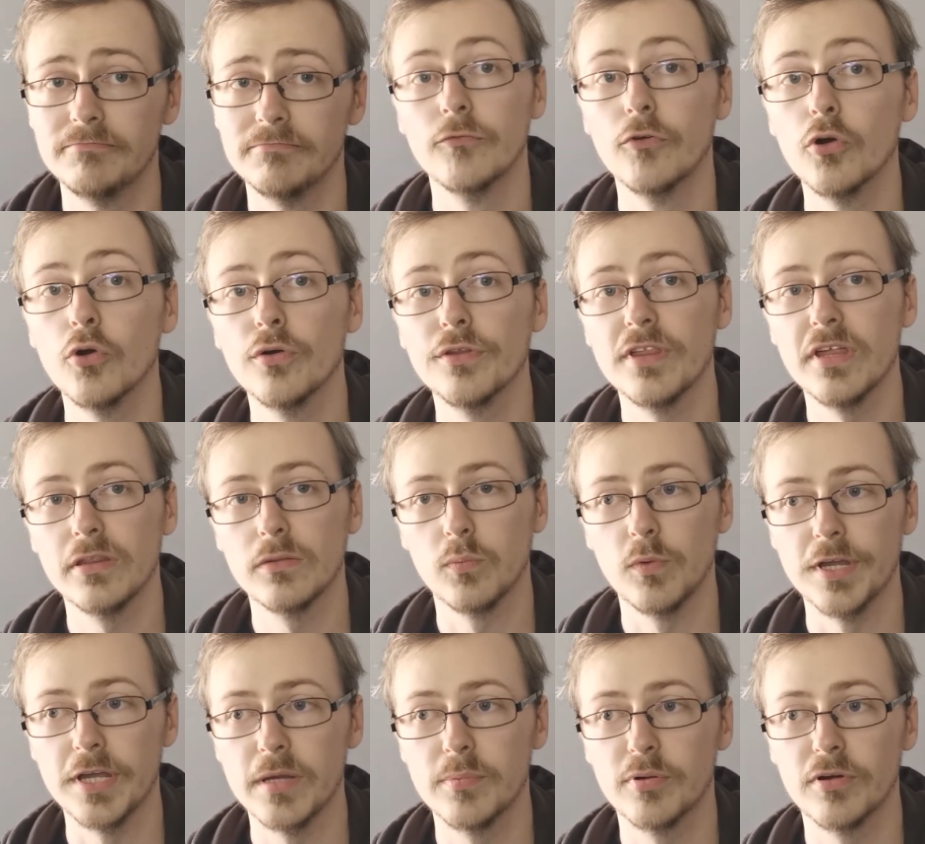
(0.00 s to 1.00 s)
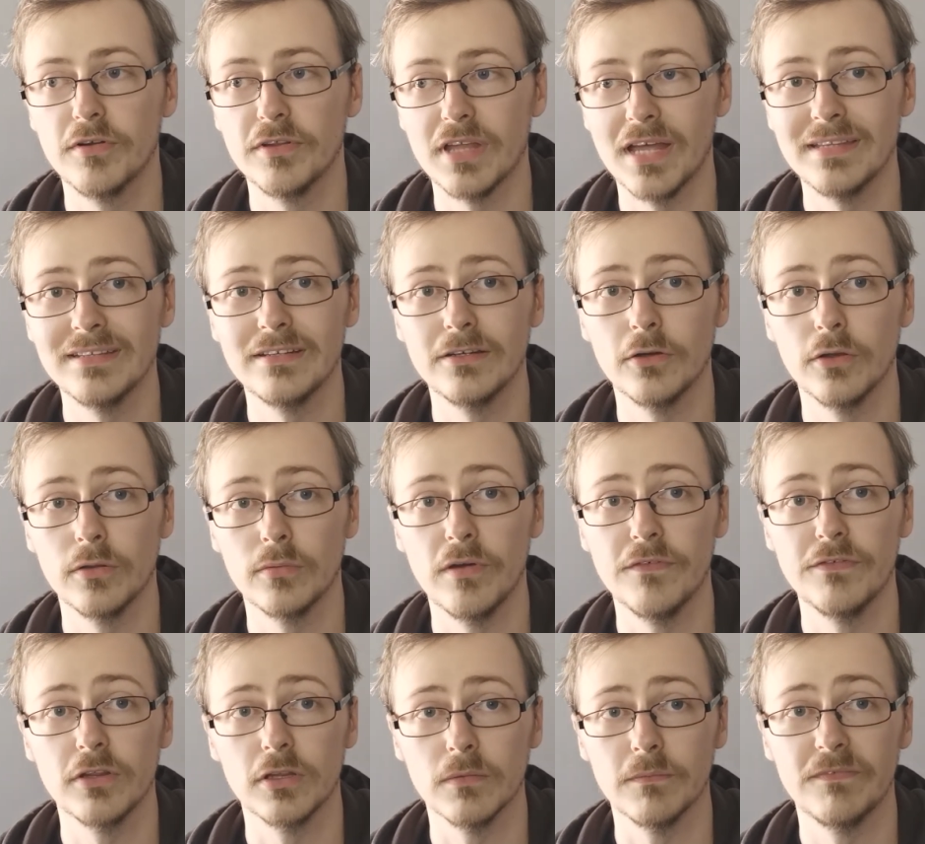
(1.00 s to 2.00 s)
Raw this week presented us
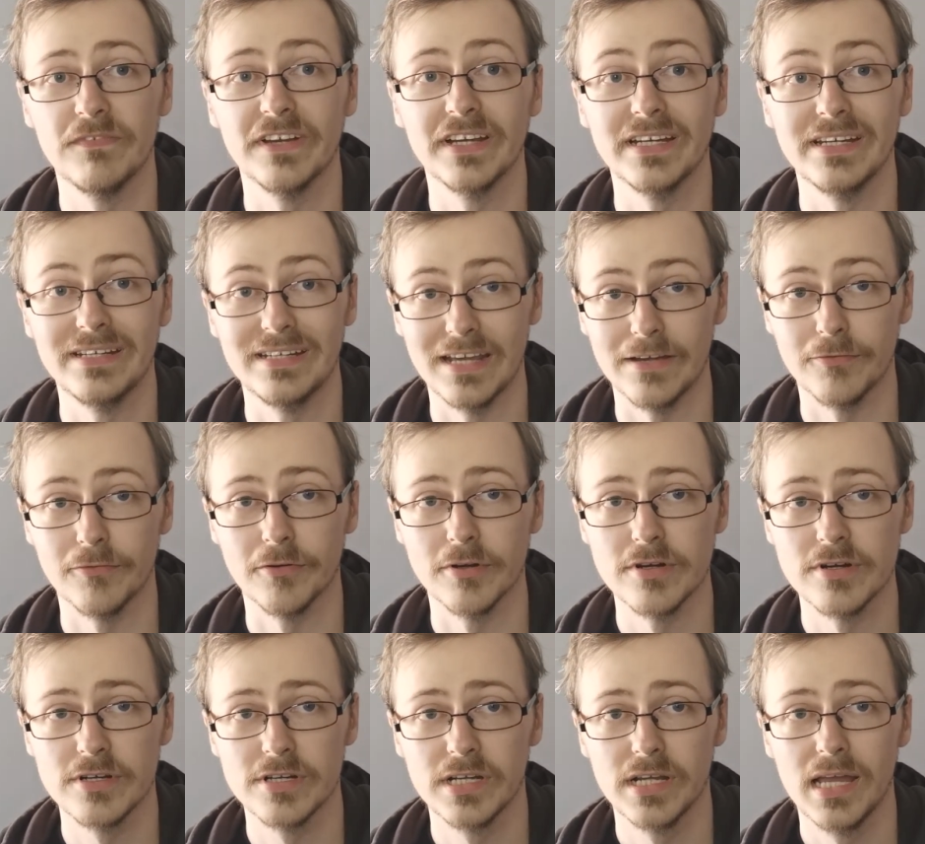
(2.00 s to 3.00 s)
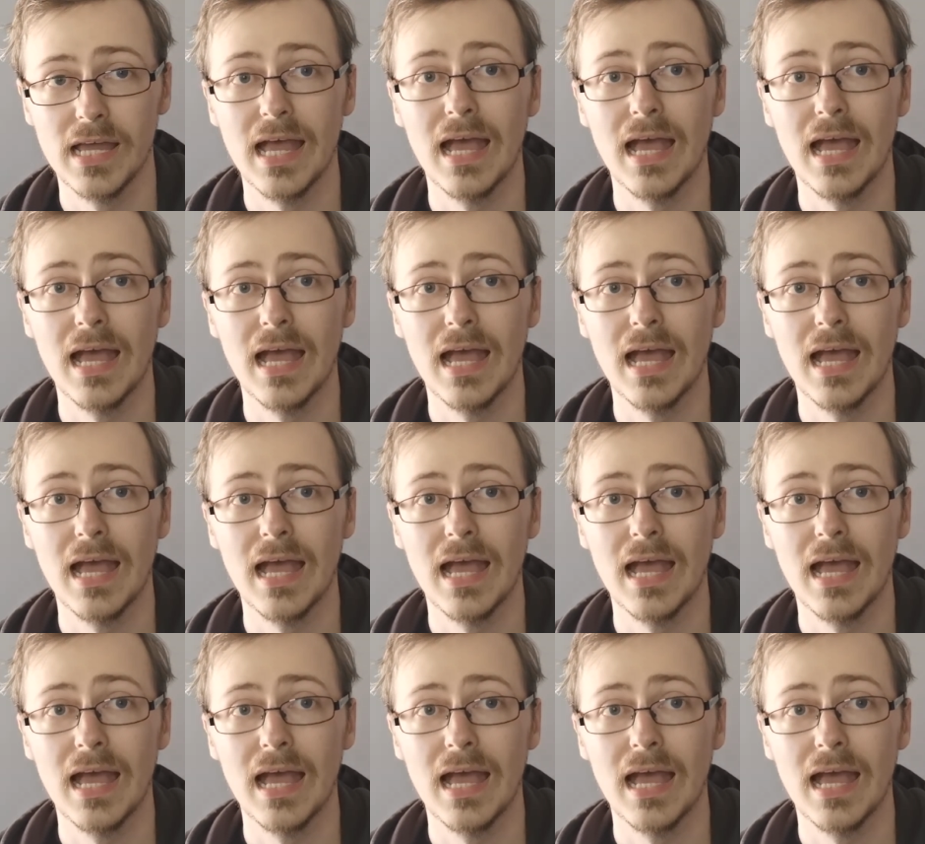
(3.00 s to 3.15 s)
with something different.